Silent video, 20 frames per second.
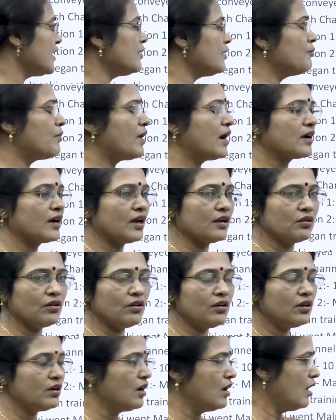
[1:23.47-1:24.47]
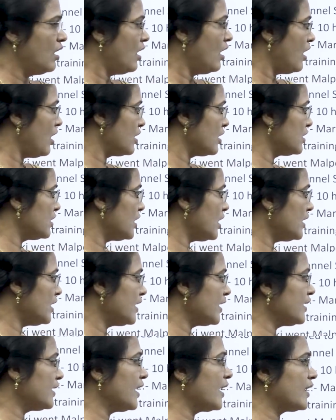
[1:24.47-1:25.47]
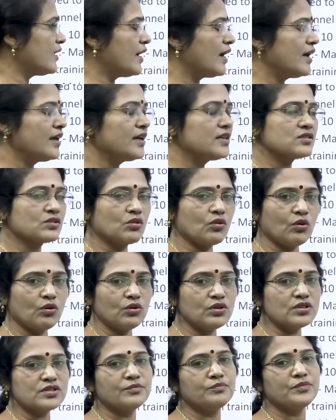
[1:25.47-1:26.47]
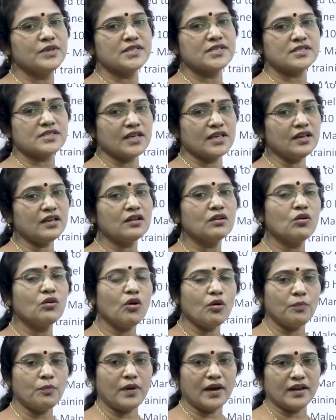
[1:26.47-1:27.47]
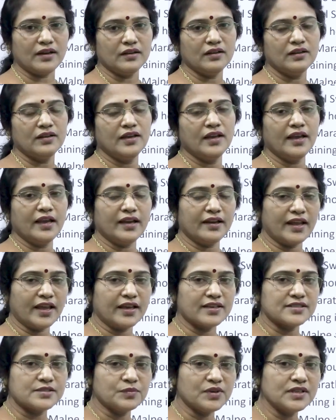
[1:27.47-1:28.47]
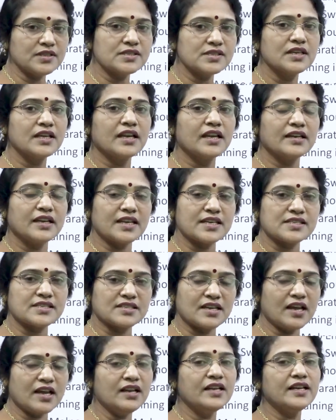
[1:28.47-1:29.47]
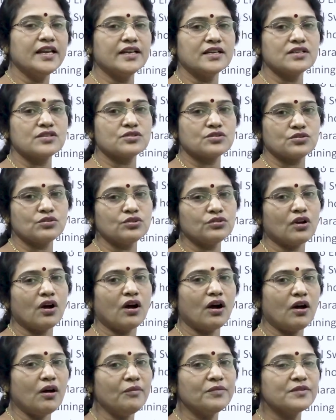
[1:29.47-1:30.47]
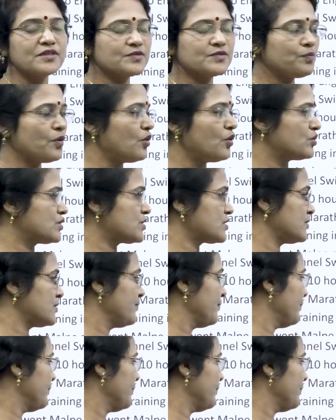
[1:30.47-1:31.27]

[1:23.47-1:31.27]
in Bangalore under an NIS coach, Mr. Gopal. NIS means National Institute of Sports.